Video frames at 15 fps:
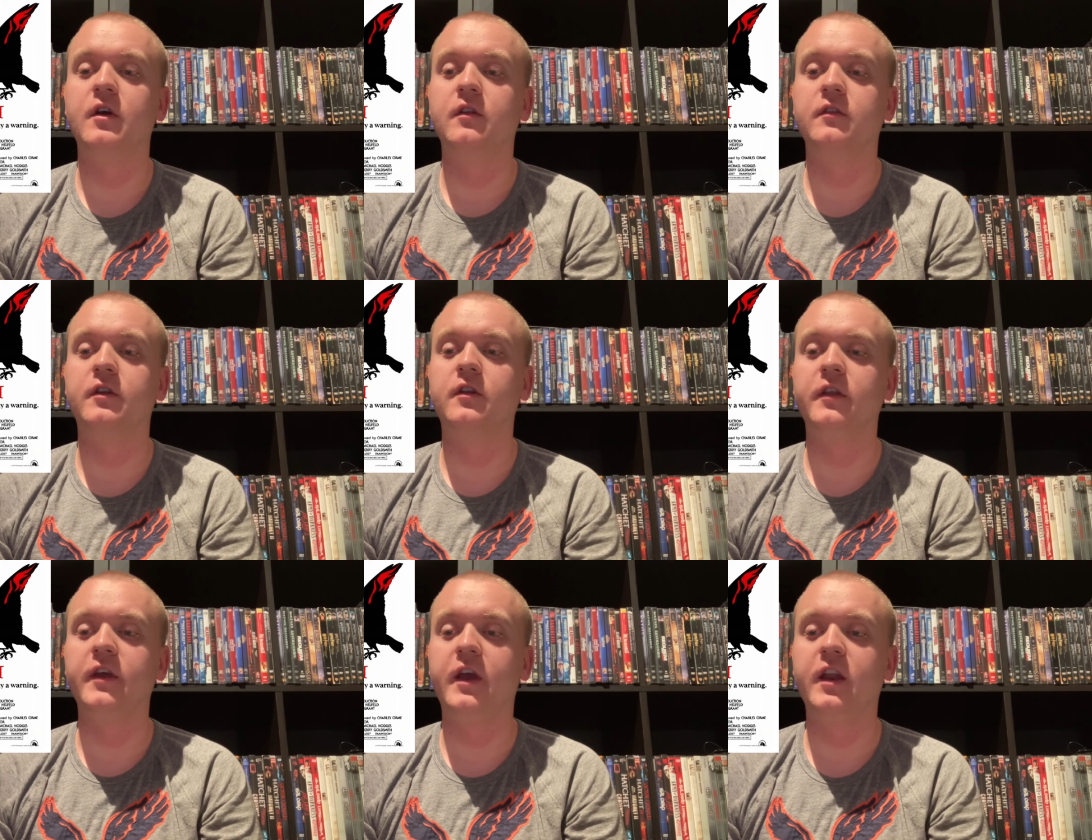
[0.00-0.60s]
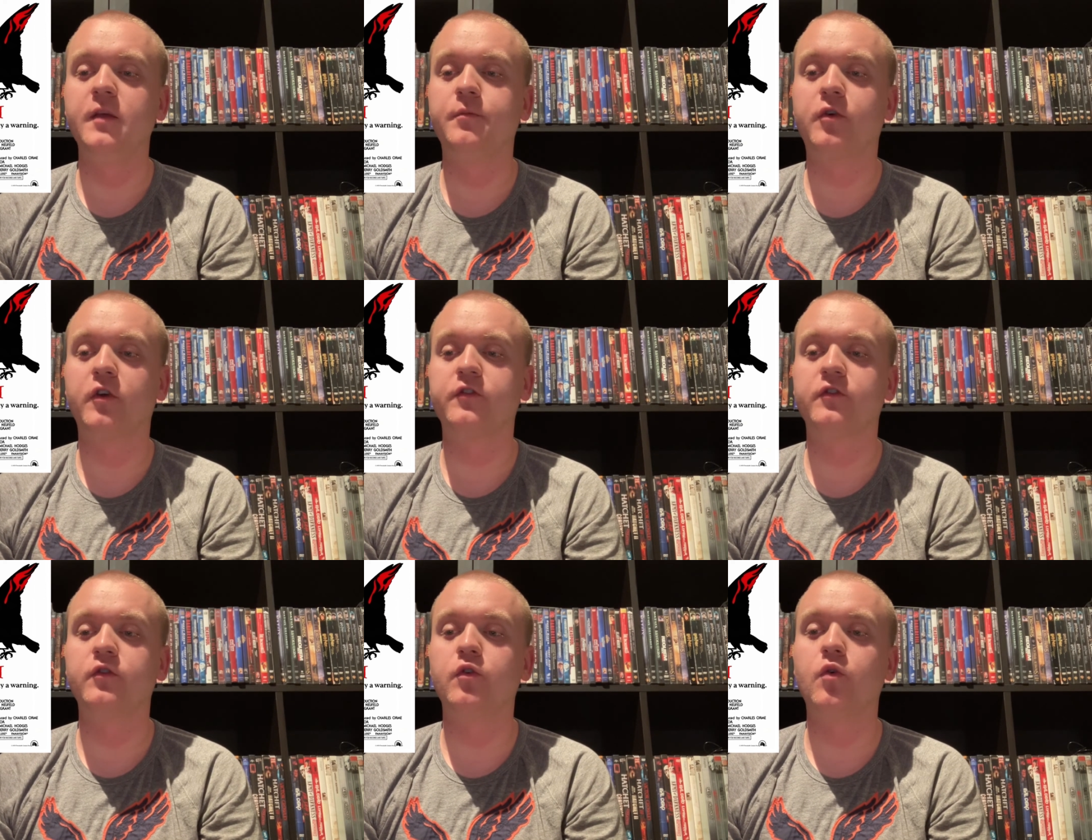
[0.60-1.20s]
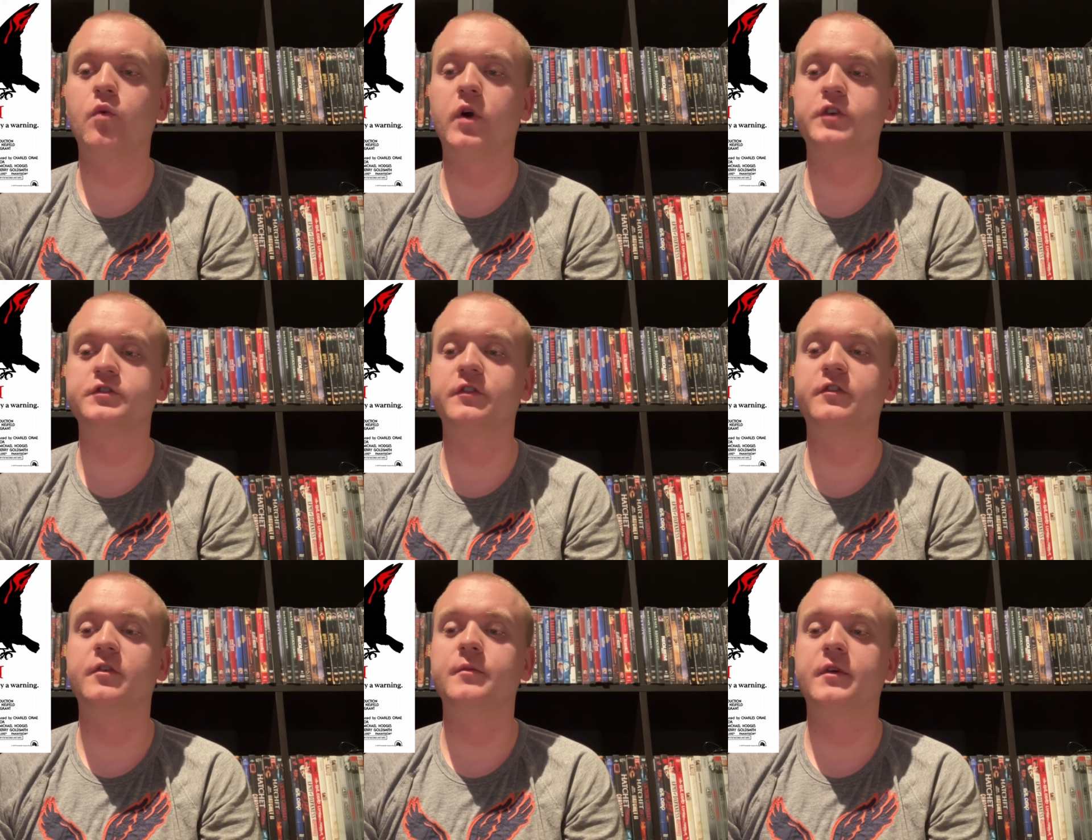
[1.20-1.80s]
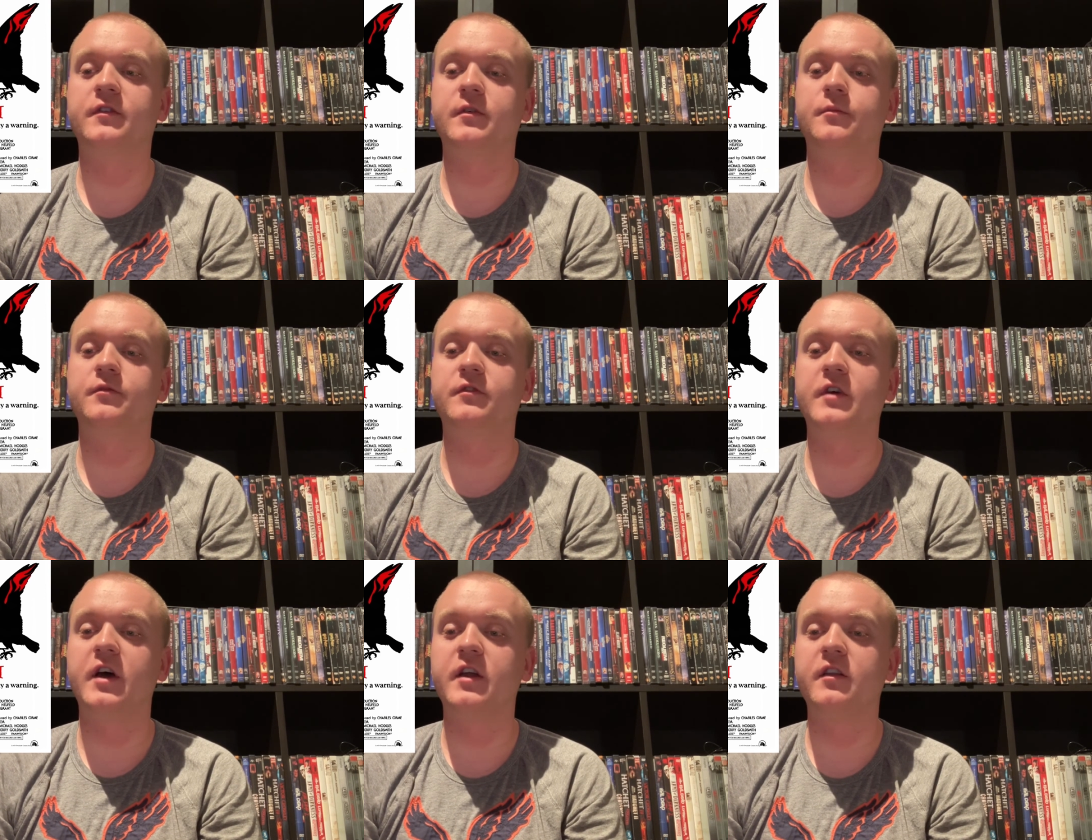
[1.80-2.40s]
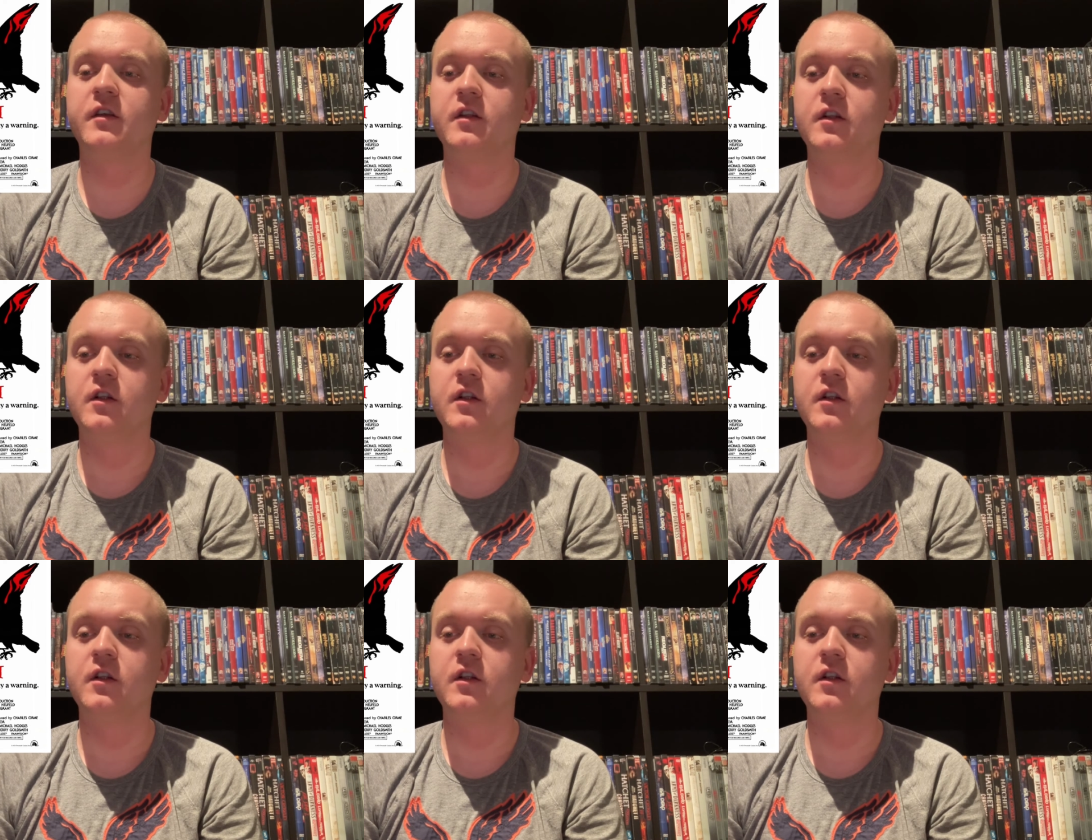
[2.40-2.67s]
Literally any person who questions him ends up dead,